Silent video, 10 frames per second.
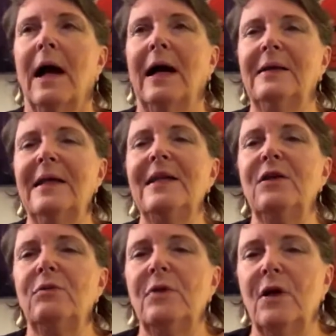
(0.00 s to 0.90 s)
I
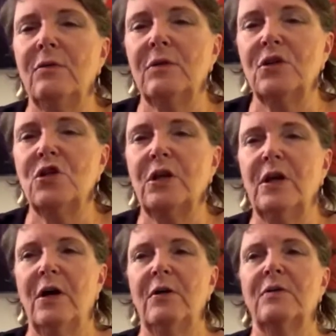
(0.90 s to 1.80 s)
think you know that she
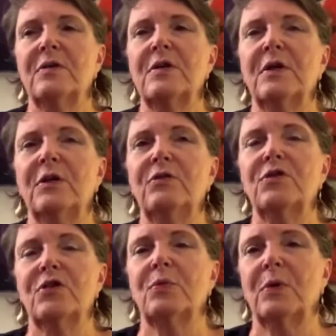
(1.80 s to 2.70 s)
knows. You
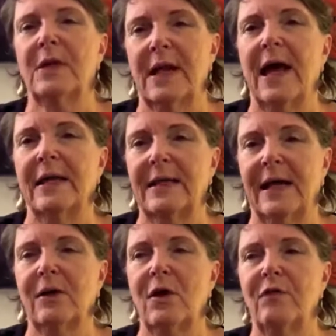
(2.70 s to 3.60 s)
just would like
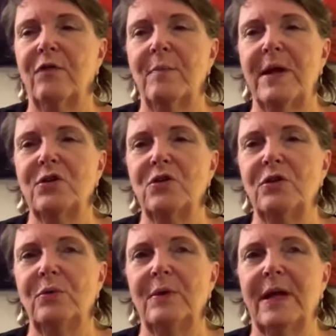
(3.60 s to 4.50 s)
that
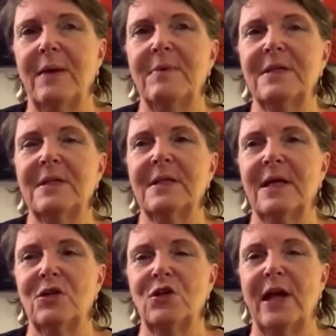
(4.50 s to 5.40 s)
confirmation. You would like me to
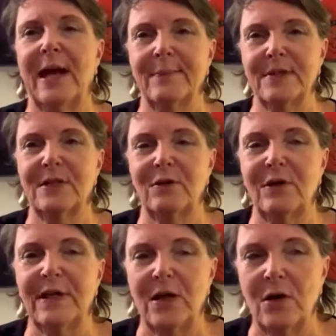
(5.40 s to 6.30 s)
say she
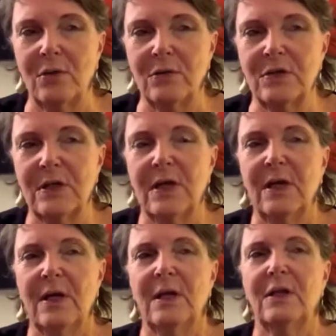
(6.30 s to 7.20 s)
absolutely knows
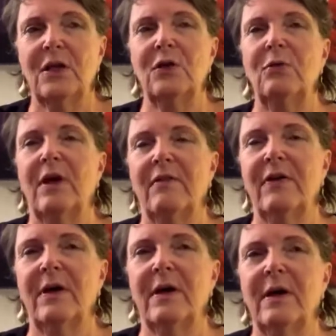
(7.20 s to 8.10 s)
that you love
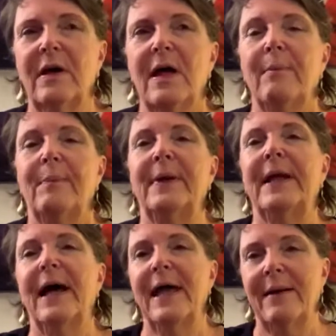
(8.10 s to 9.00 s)
her.
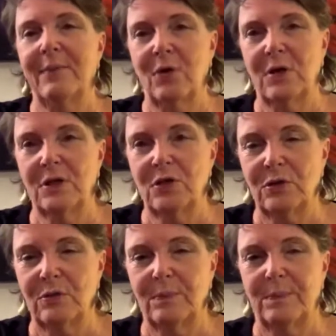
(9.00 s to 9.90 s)
But I am going
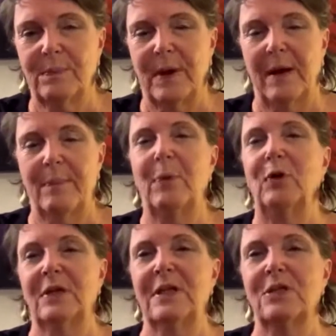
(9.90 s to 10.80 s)
to
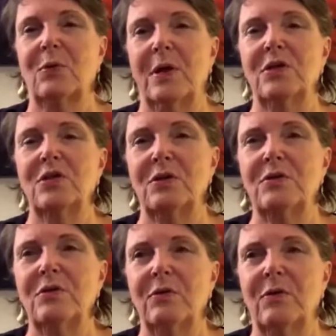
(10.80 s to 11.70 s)
put this
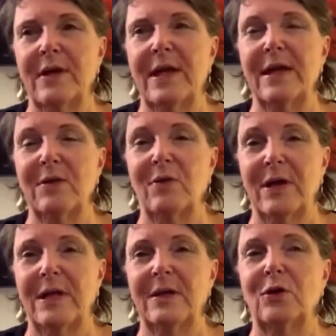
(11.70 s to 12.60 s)
question to Grey,
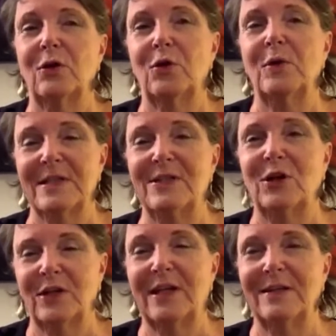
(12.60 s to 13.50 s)
Grey Eagle, who is
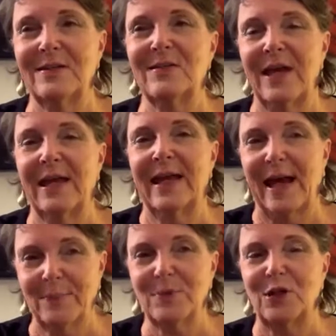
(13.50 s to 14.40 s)
nodding and saying,
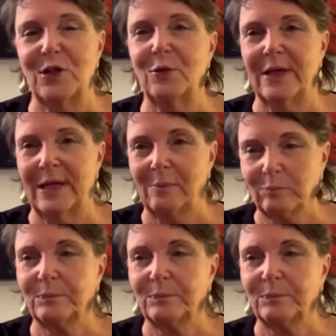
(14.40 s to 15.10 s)
Absolutely.